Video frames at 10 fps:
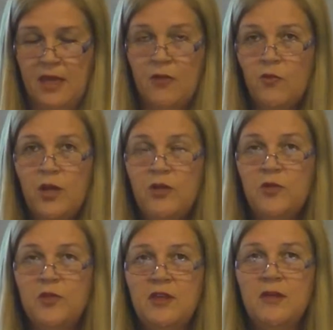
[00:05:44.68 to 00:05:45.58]
And we
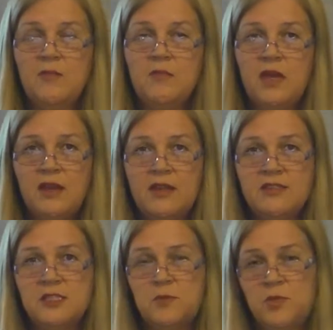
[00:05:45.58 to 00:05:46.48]
know there are many
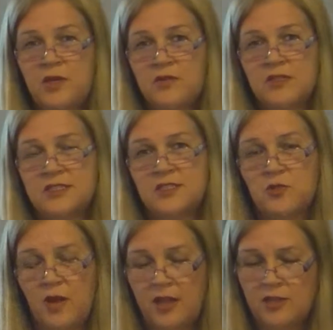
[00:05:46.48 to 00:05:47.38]
spirits
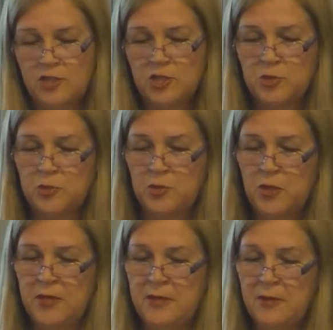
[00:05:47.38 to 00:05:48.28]

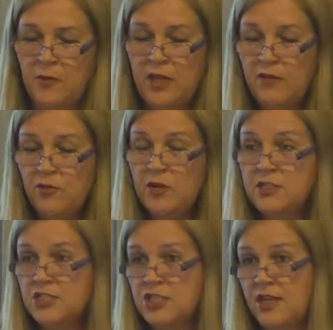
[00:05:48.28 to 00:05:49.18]
waiting for
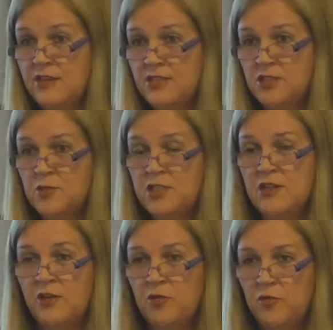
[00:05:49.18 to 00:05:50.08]
a chance to
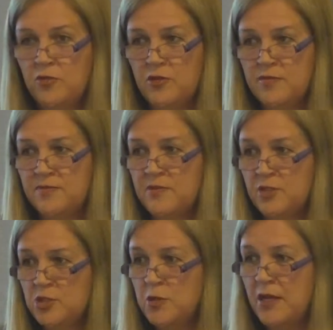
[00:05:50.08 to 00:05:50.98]
start over,
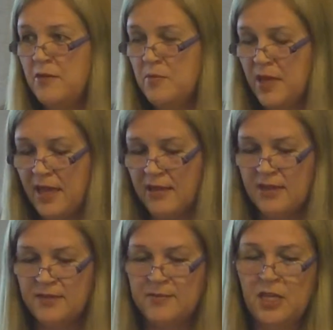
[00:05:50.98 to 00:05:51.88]
to come
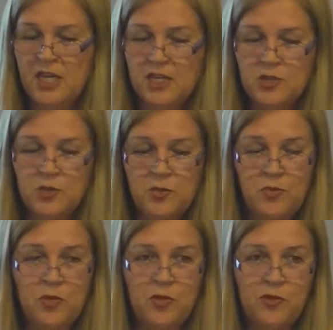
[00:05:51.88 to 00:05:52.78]
back, to
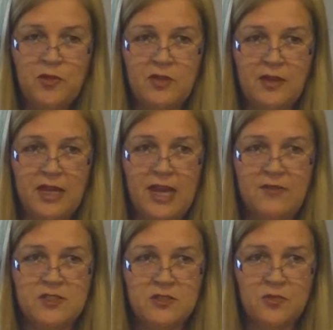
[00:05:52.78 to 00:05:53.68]
improve their
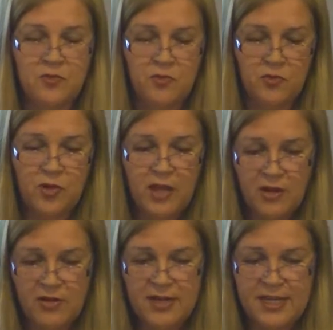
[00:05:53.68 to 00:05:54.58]
lives through
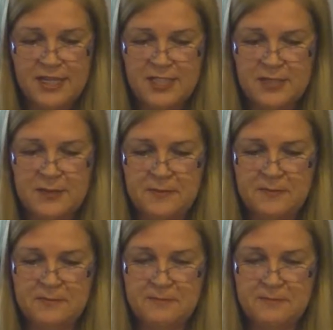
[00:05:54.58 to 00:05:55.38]
reincarnation.